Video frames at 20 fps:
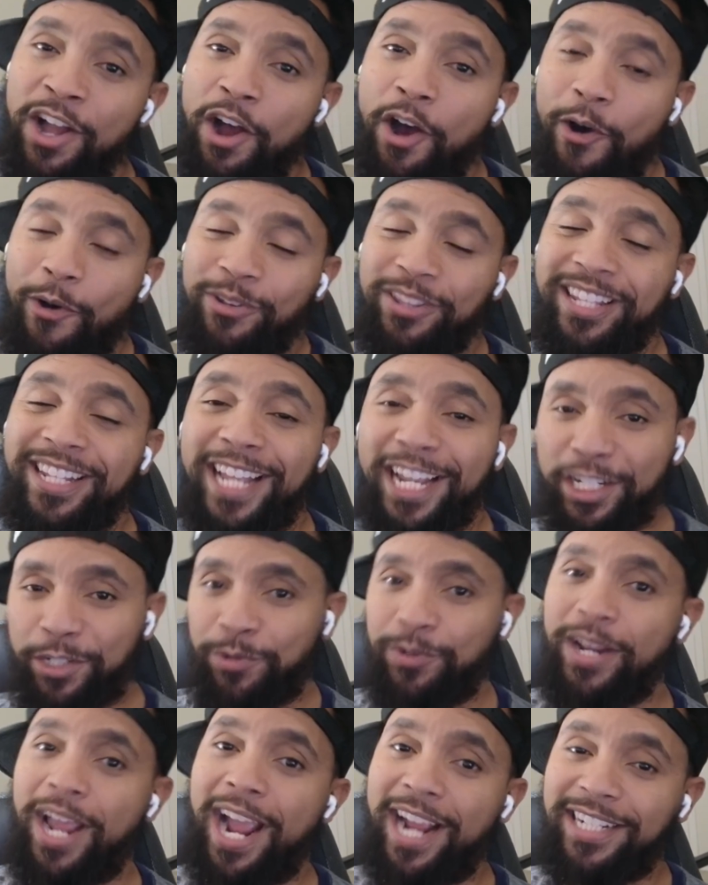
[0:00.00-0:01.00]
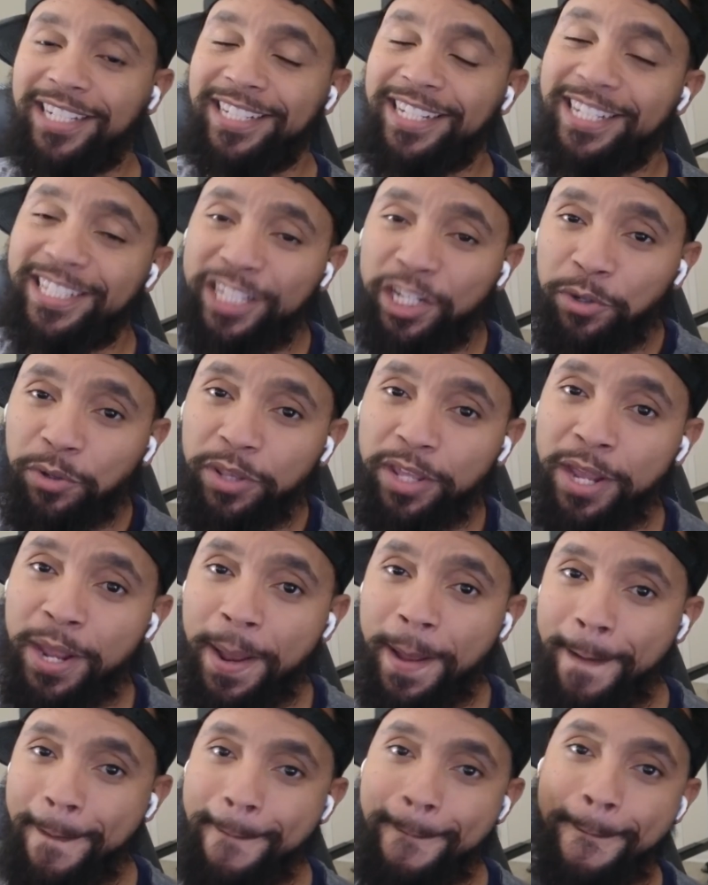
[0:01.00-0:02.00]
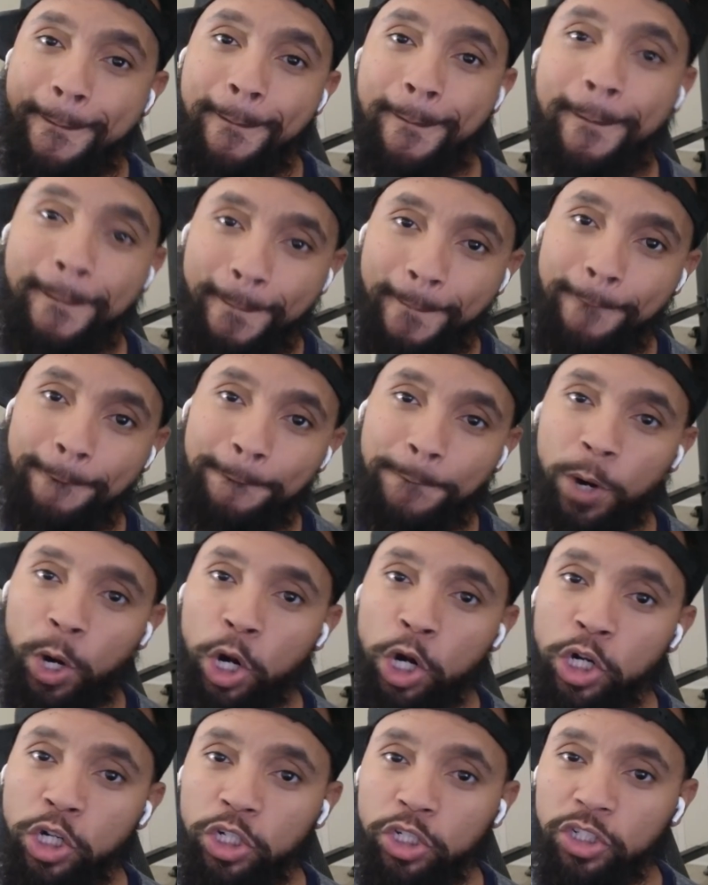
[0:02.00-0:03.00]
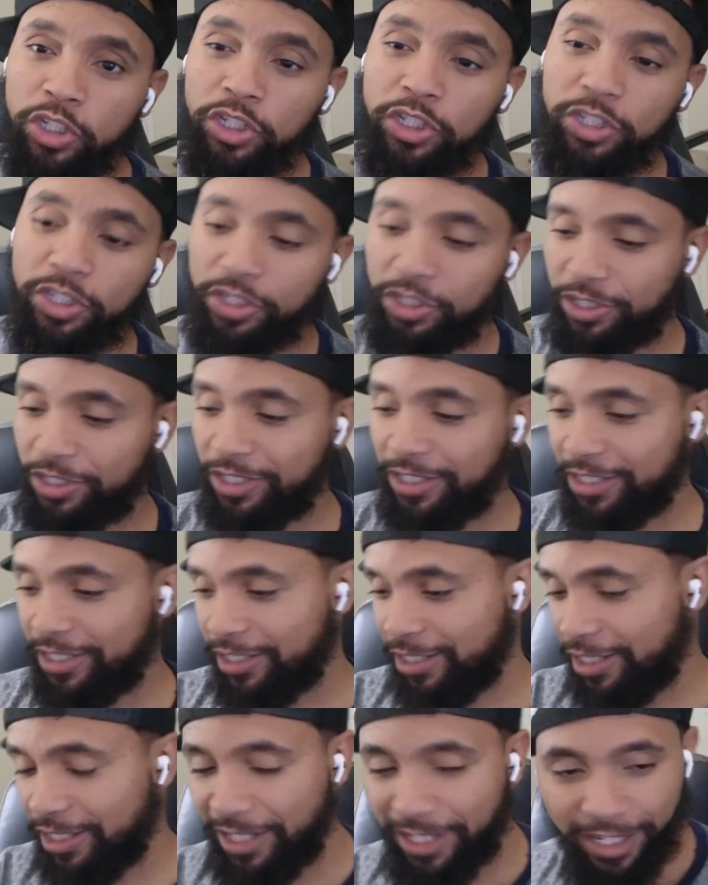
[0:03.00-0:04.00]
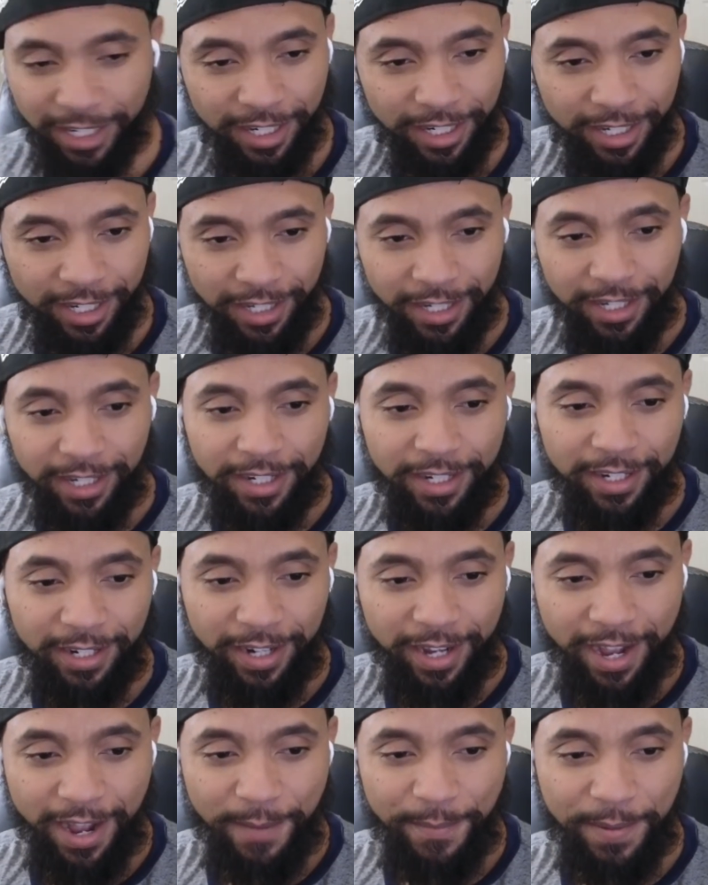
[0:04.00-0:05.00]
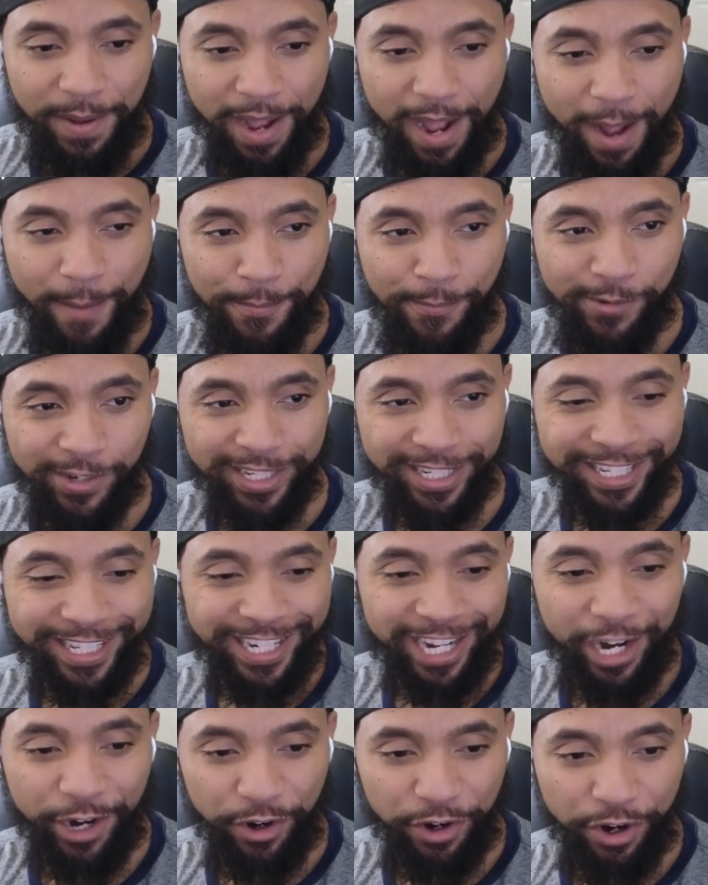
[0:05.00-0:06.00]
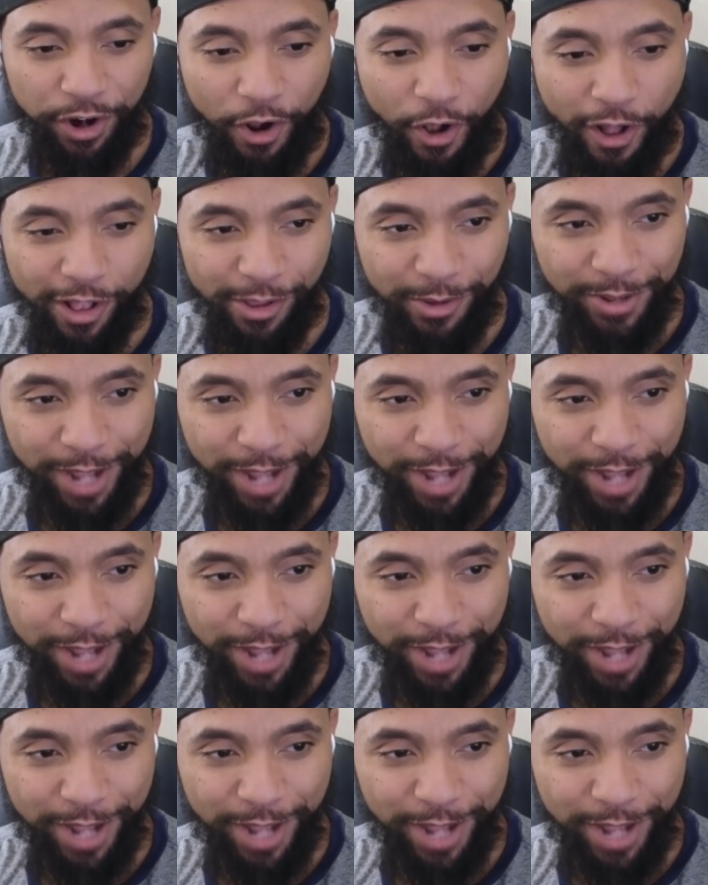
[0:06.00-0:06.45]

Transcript: on the next reaction. Until then, peace. Yep, I wasn't scared at all.